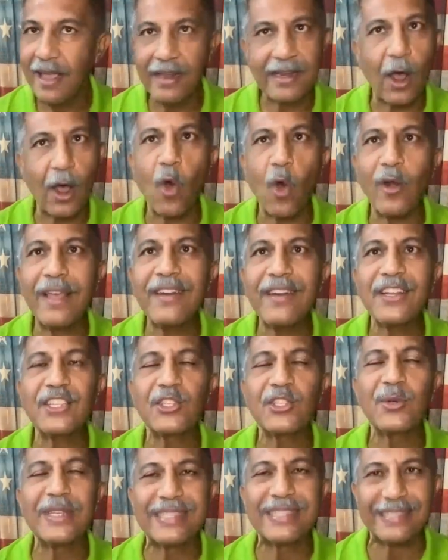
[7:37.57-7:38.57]
The whole
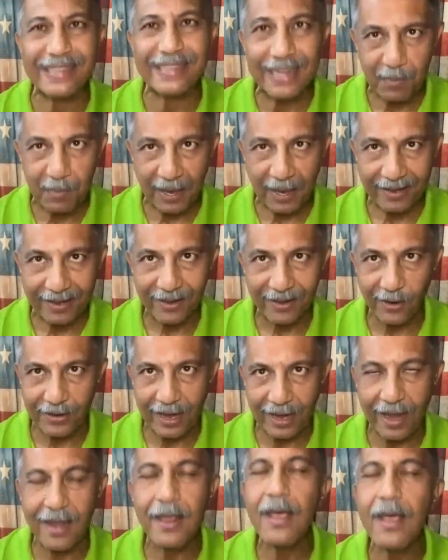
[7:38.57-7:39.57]
industry is sleeping.
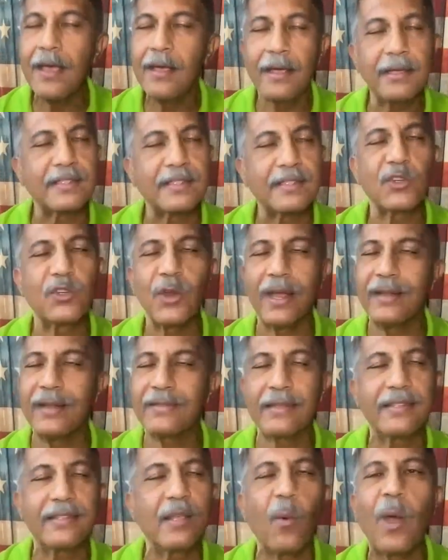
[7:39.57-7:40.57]
Okay, it's,
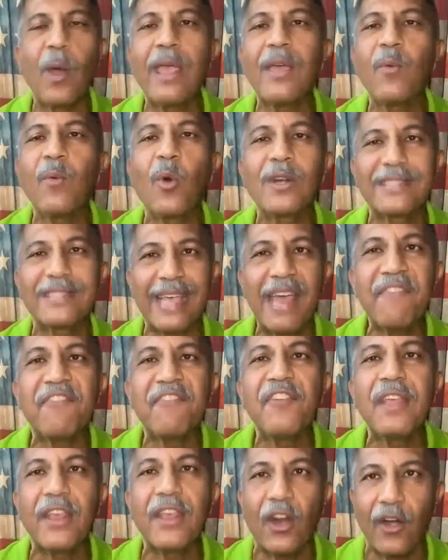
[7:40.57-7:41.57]
it's the way it works
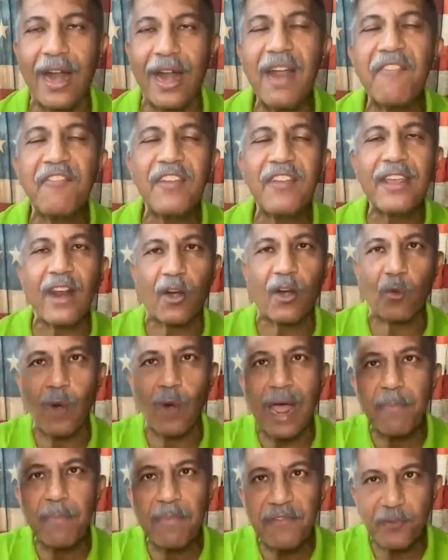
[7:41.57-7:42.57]
every year. Every year,
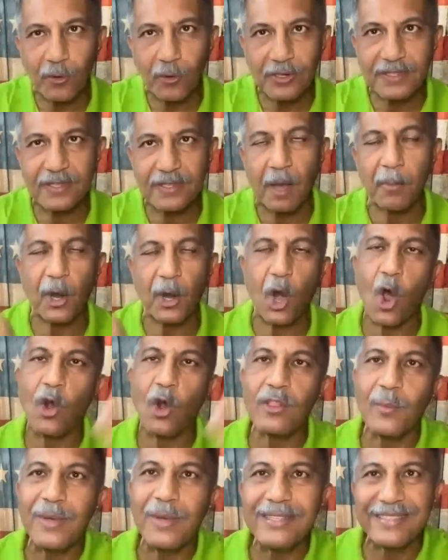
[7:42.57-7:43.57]
right before summer,
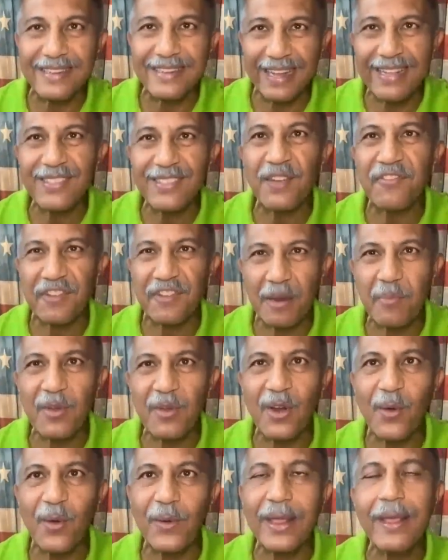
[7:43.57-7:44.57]
all the way till end of
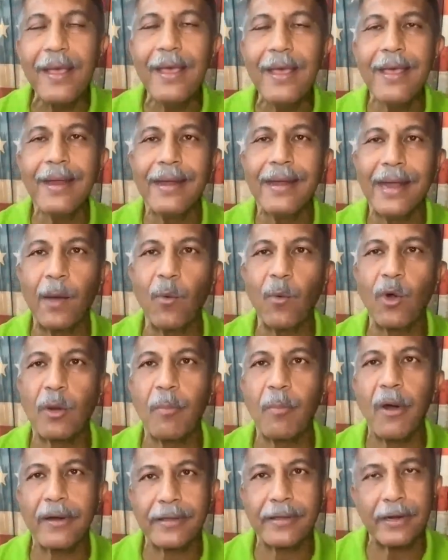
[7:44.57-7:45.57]
February,
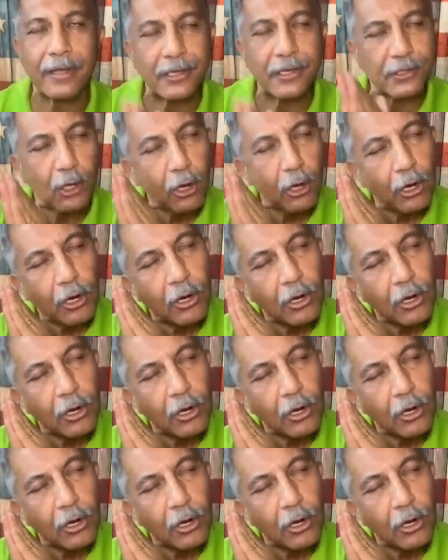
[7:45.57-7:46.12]
network marketing is